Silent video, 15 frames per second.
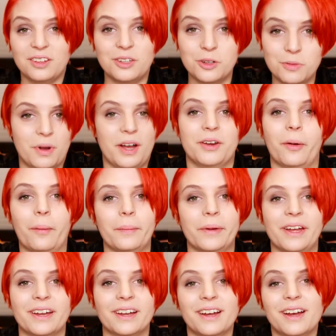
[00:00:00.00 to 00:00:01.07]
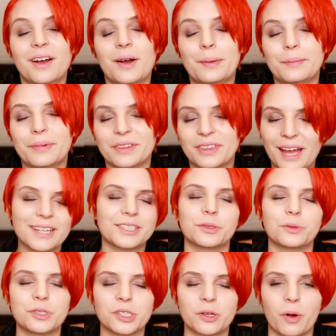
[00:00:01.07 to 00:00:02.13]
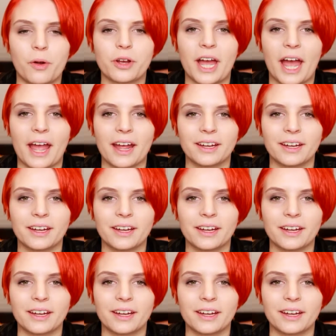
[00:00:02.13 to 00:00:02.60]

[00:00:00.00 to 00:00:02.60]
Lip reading: You might not be, but that's also okay.